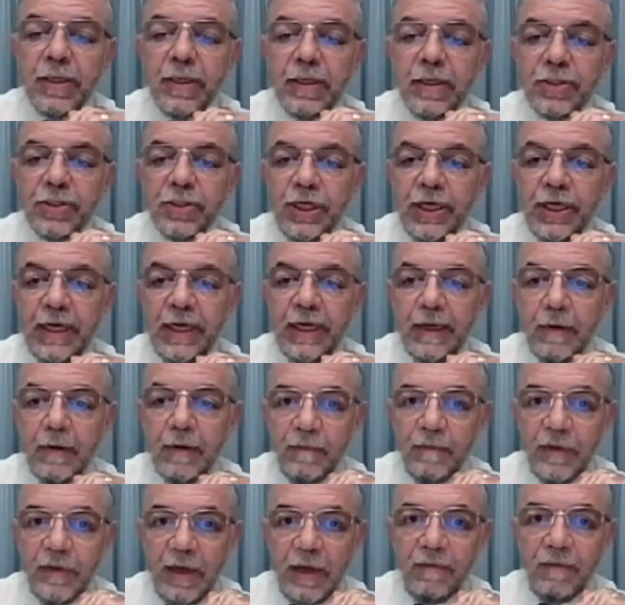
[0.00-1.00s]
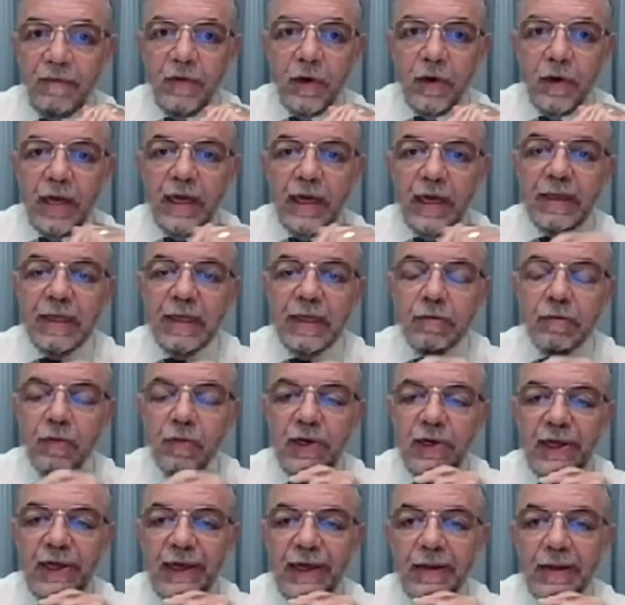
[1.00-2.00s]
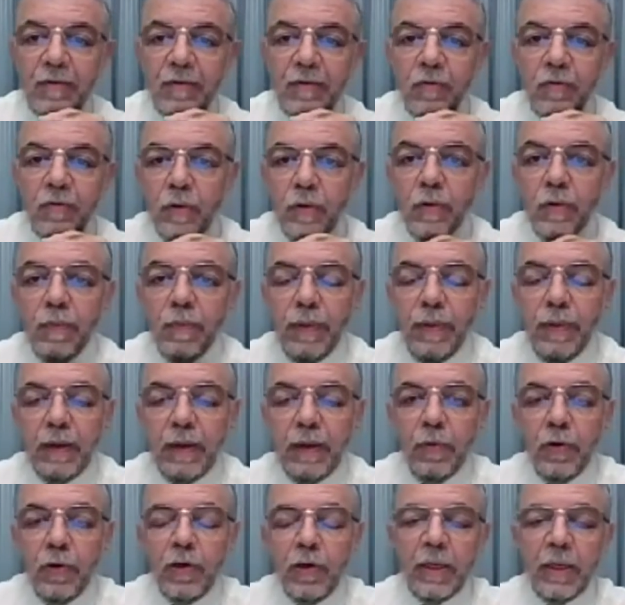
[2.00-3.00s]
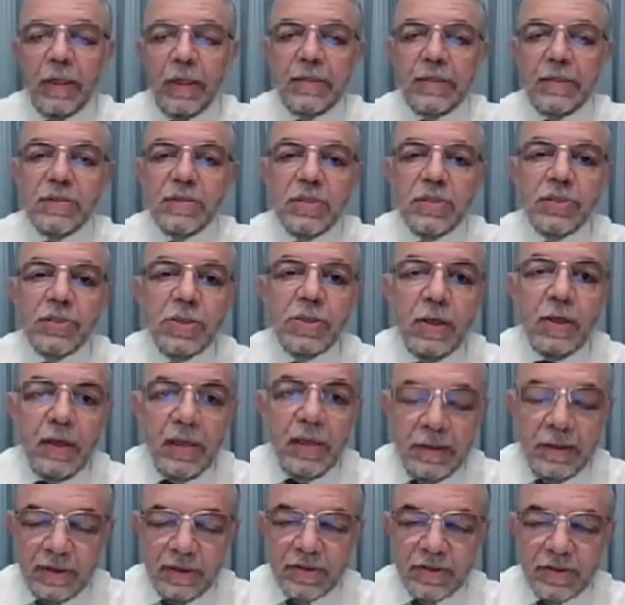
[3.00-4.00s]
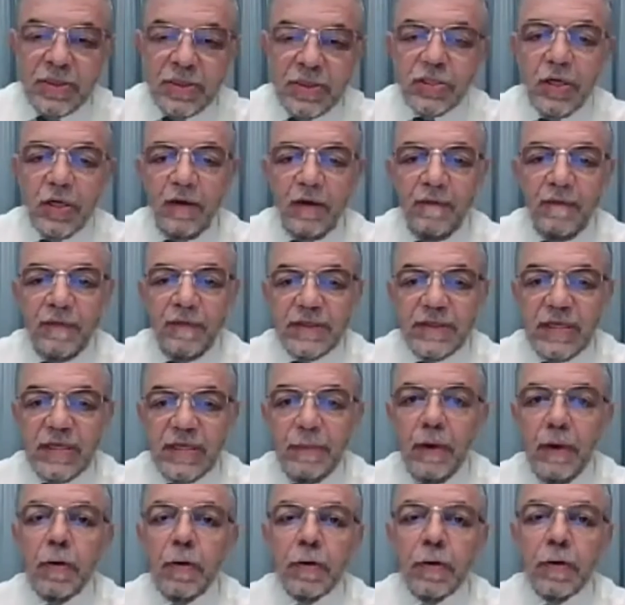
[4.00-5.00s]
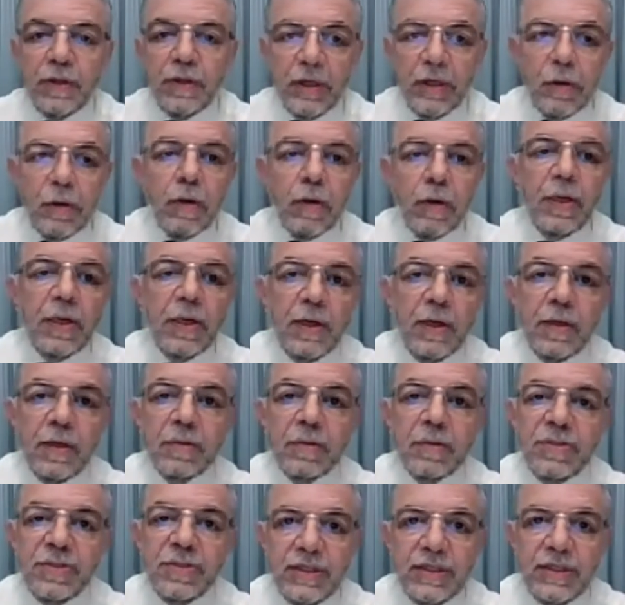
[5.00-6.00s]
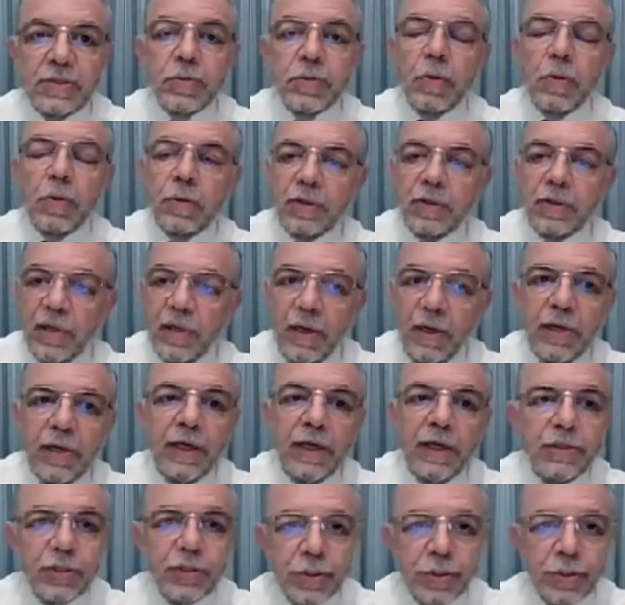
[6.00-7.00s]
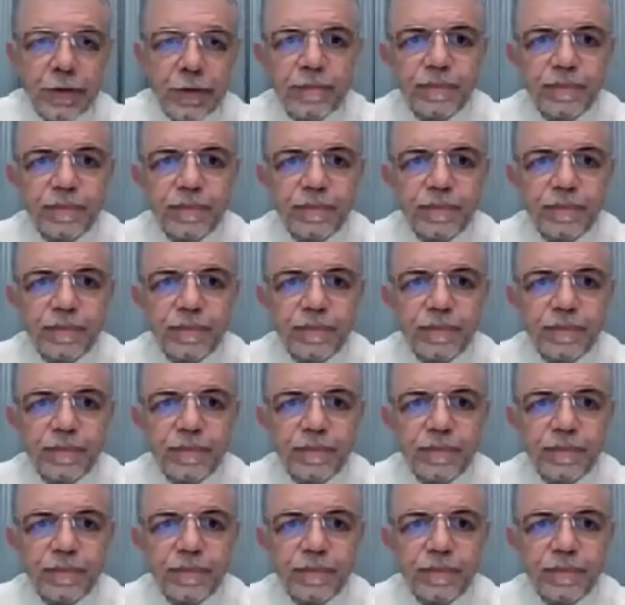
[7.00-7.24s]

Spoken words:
shearing of the alveoli that will lead to pulmonary interstitial emphysema or the chronic lung disease or the lung injury.